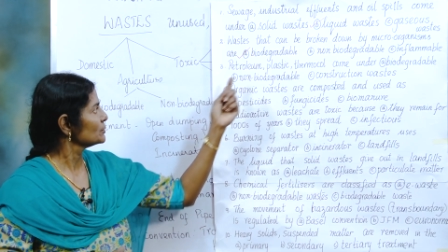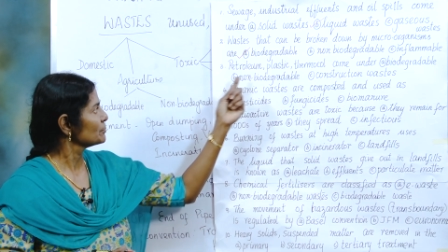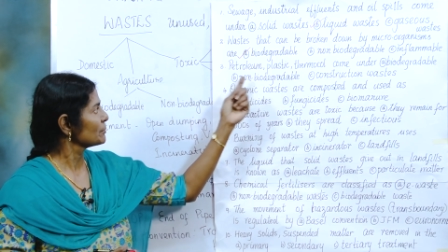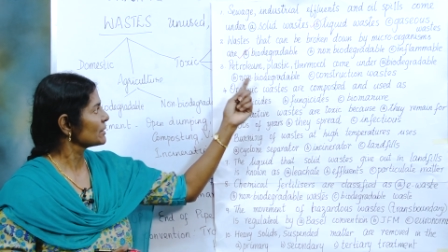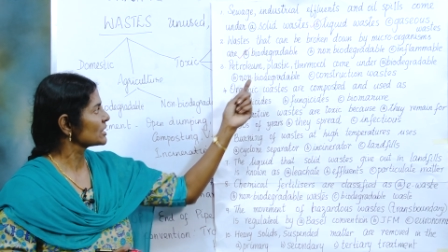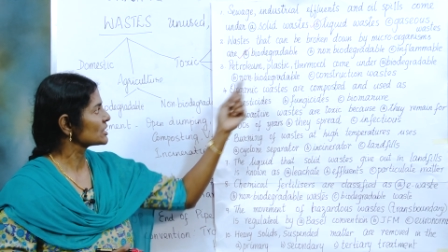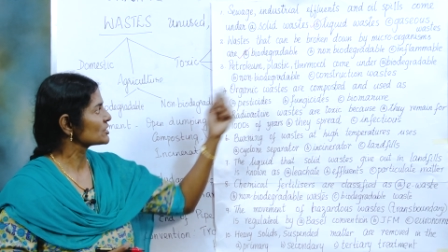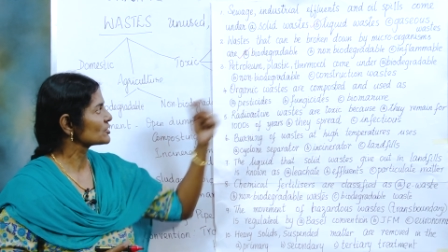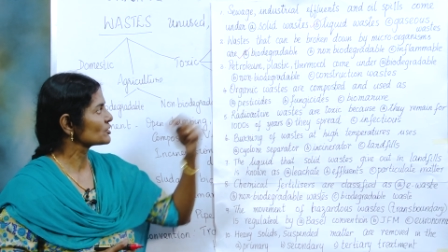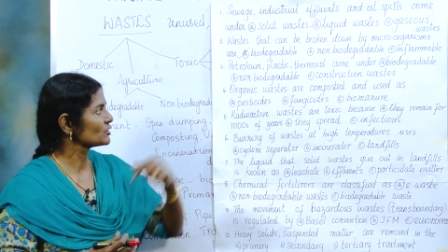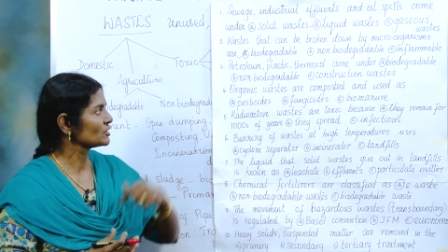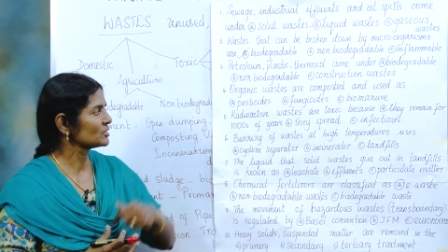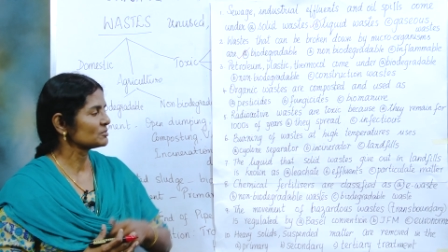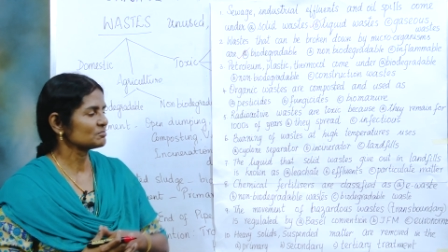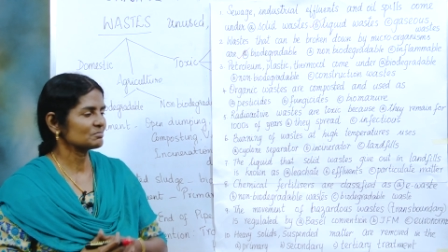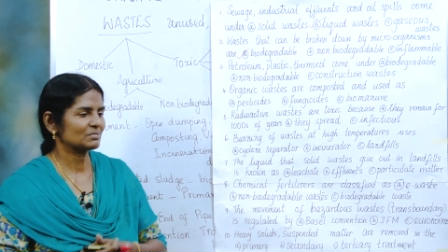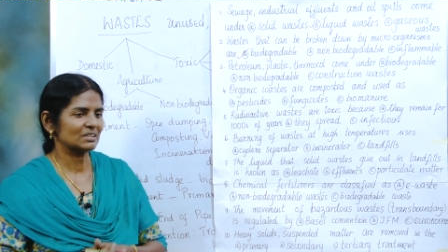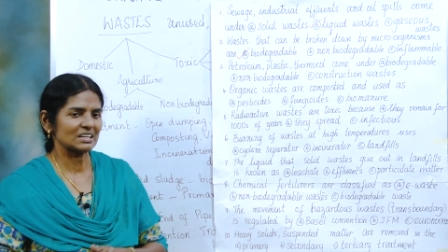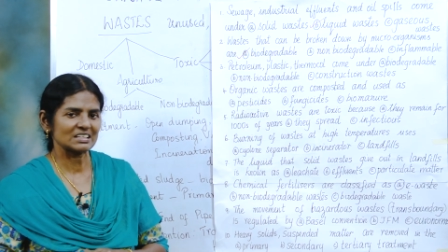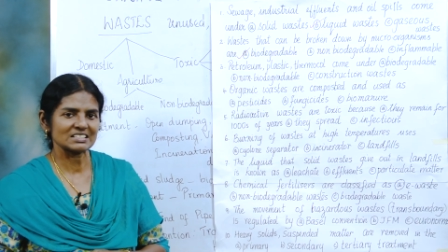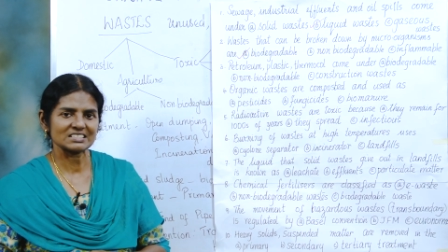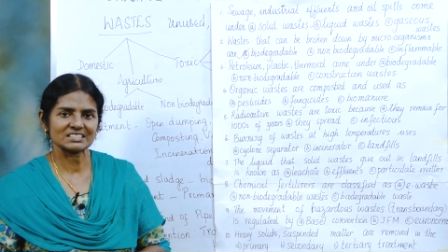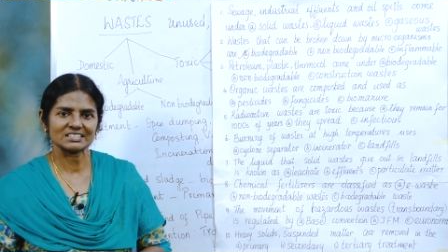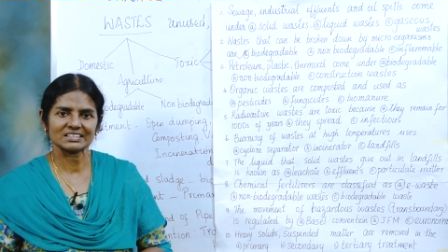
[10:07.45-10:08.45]
Petroleum,
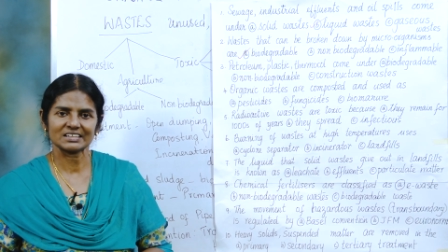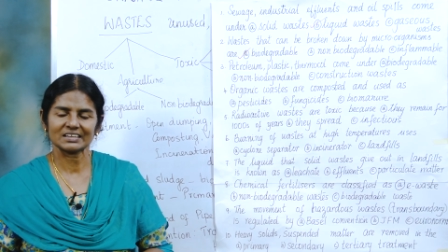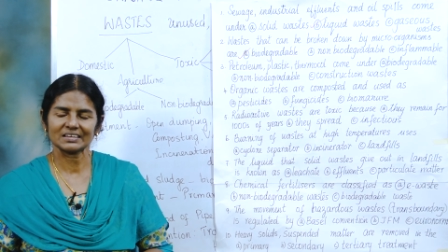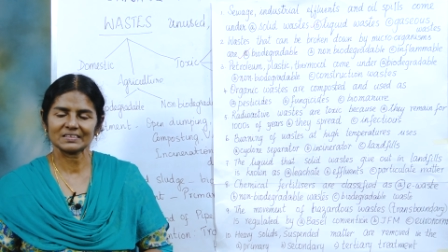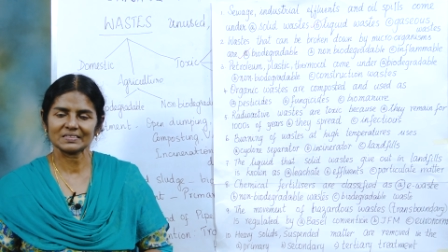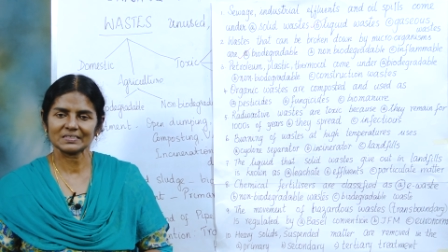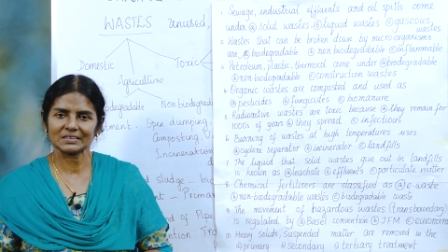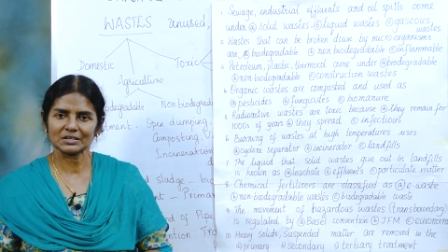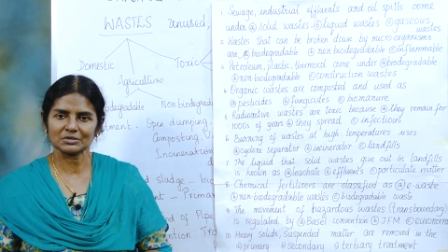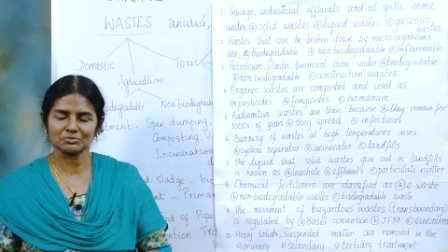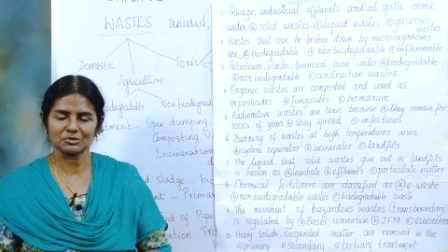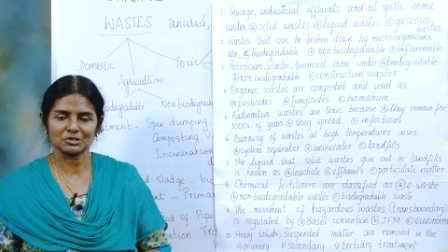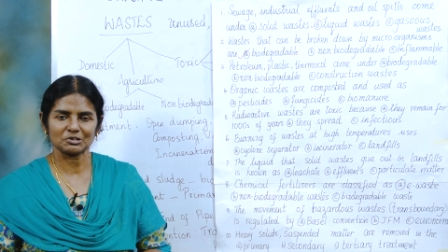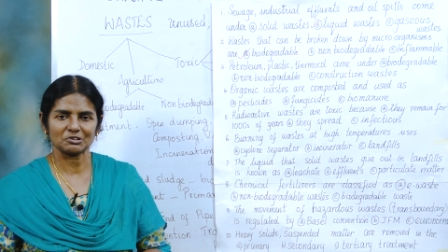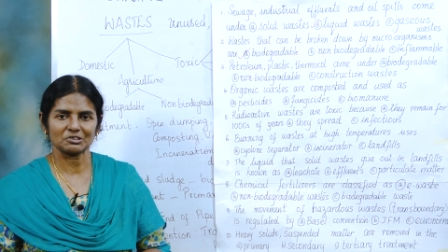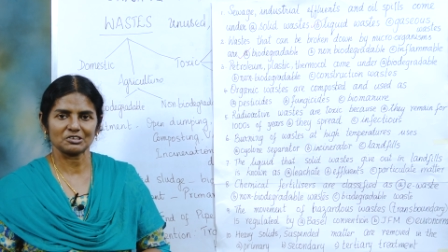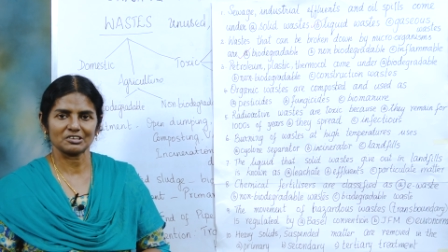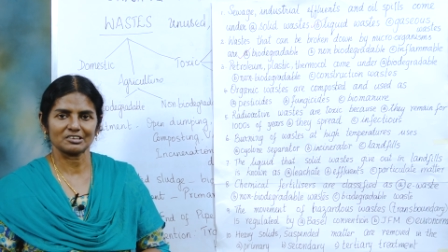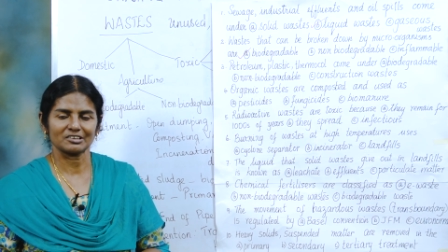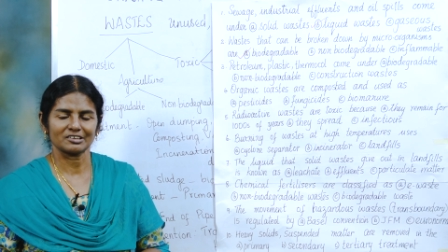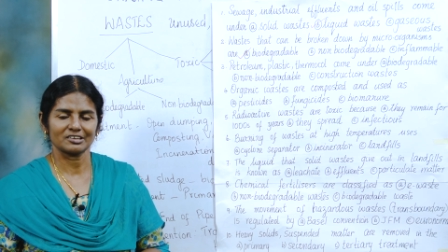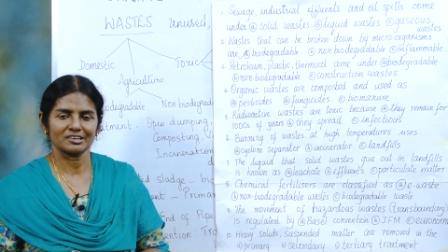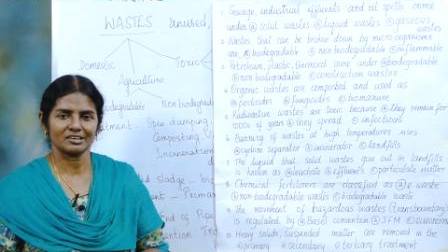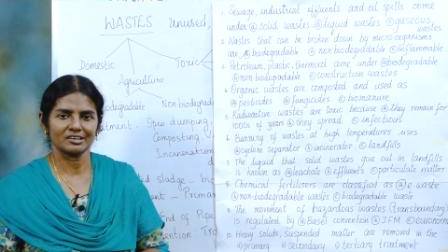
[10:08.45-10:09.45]
plastic and thermocol